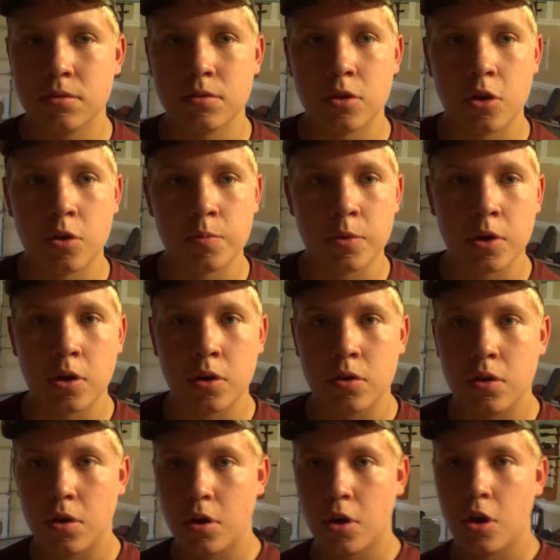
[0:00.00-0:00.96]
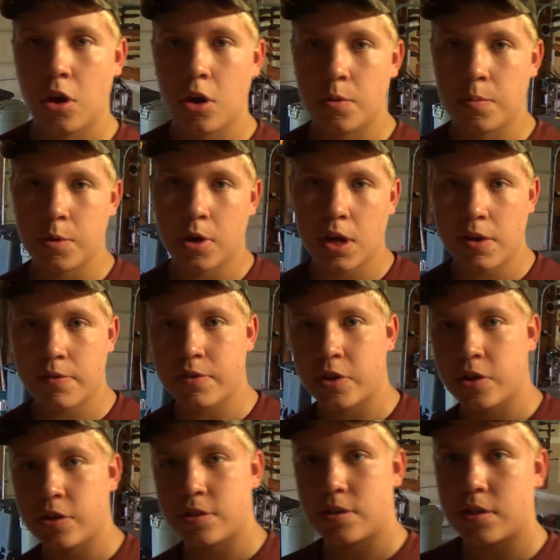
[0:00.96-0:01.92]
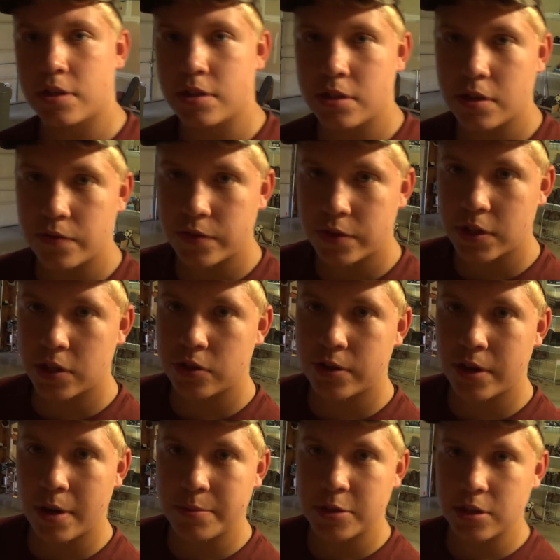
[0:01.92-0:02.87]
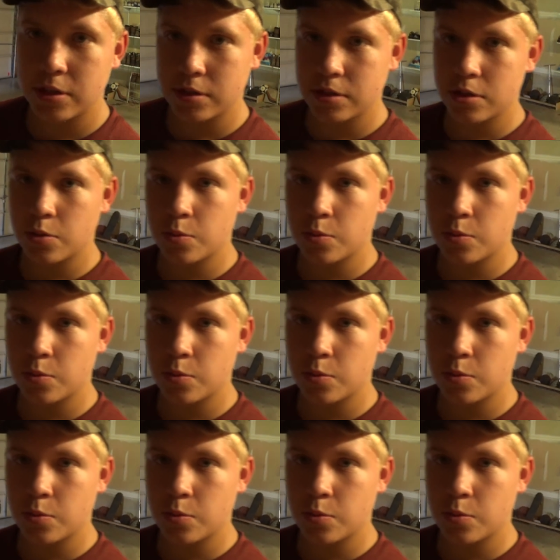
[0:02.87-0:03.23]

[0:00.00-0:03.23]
Hope y'all having a good season. If it's in trapping season, you're